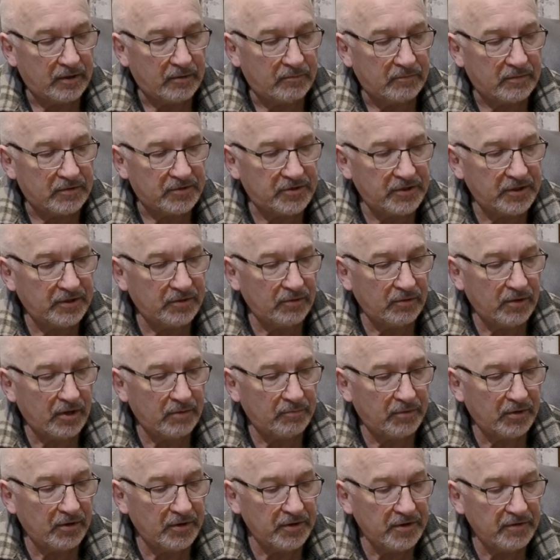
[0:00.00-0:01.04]
signal, I
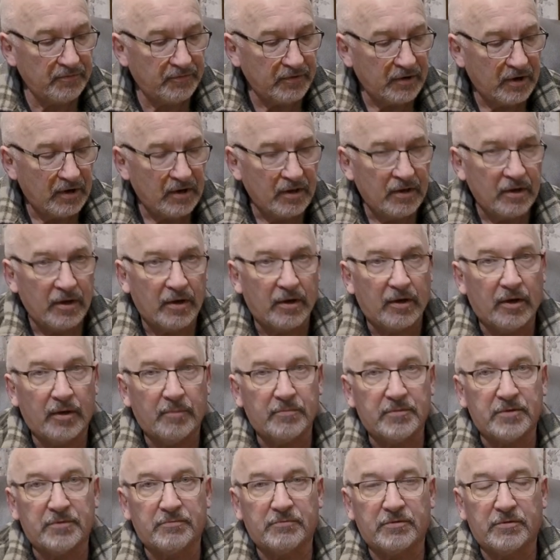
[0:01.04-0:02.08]
believe.
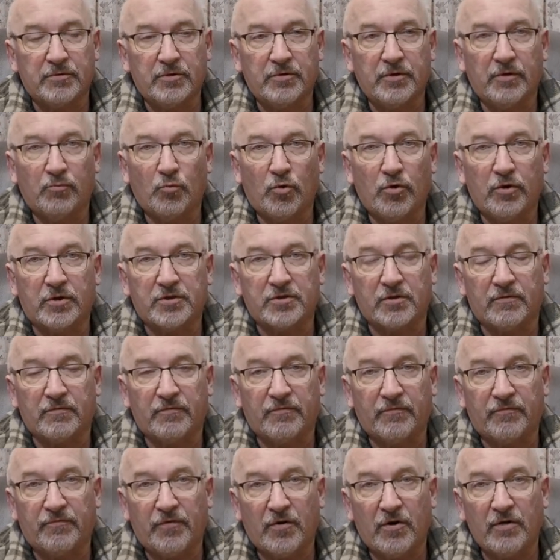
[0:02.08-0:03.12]
The unit works on
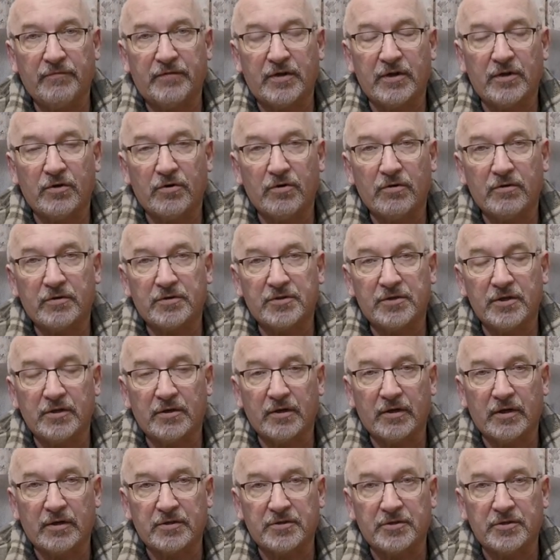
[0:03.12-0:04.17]
the 5
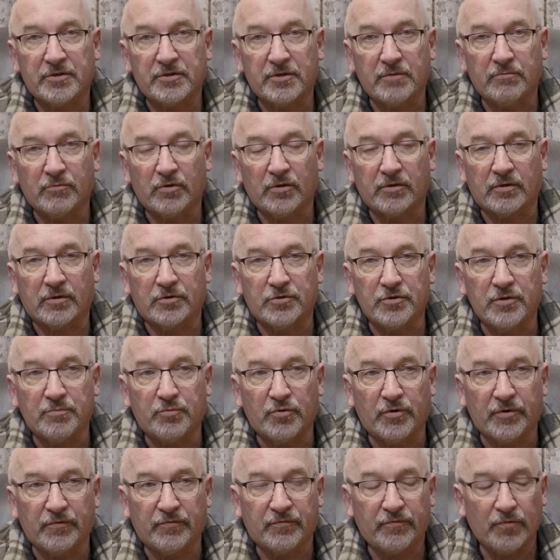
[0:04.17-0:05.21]
gigahertz system, not the
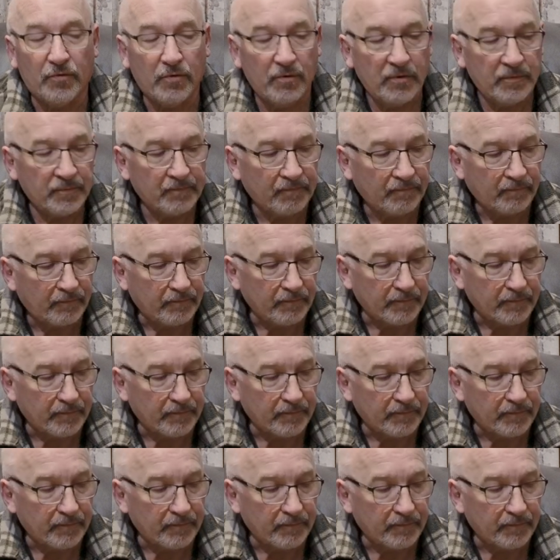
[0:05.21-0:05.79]
2.4.